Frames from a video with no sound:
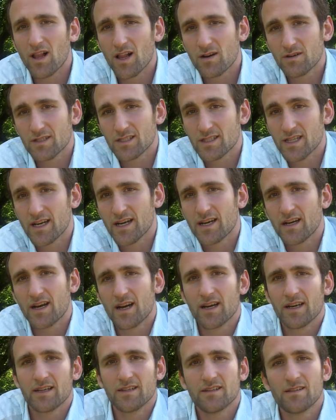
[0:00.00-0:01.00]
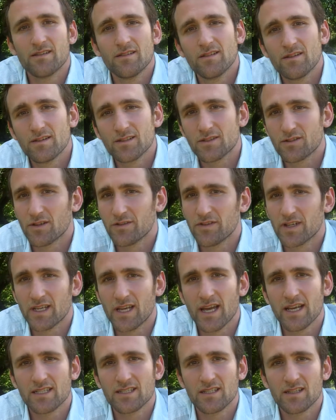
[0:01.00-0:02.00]
While I was there, I sort of
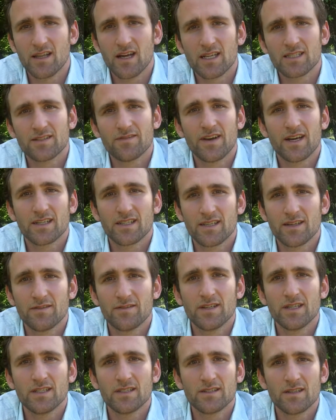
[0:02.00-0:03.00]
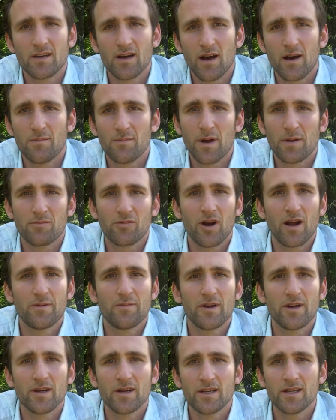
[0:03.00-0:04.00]
engaged in lots of activities. My
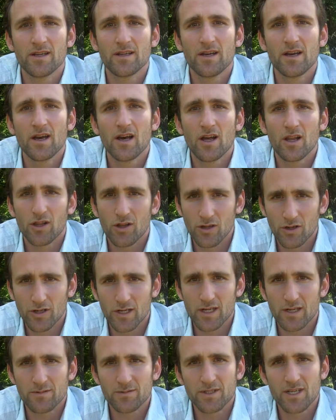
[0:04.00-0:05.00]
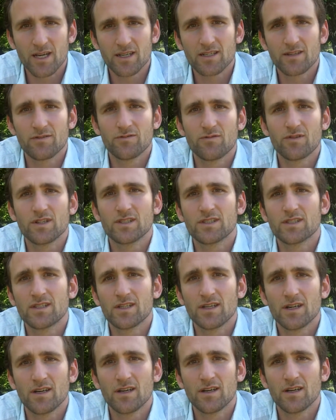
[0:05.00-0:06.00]
primary learning objective was
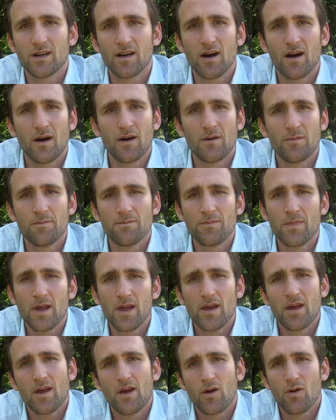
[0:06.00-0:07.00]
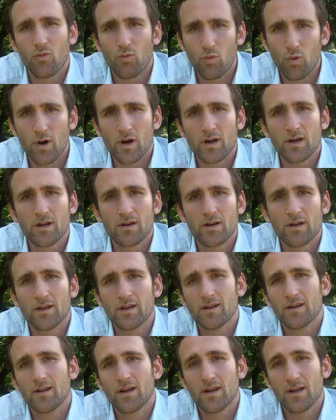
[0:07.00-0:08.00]
to work
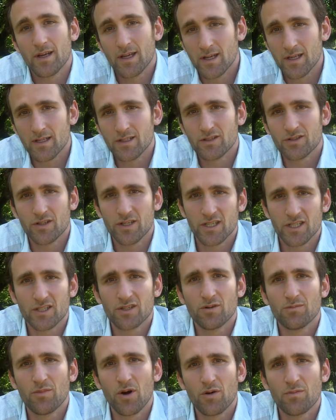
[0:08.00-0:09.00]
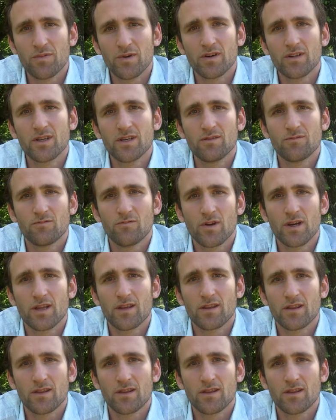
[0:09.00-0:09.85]
in traditional boat building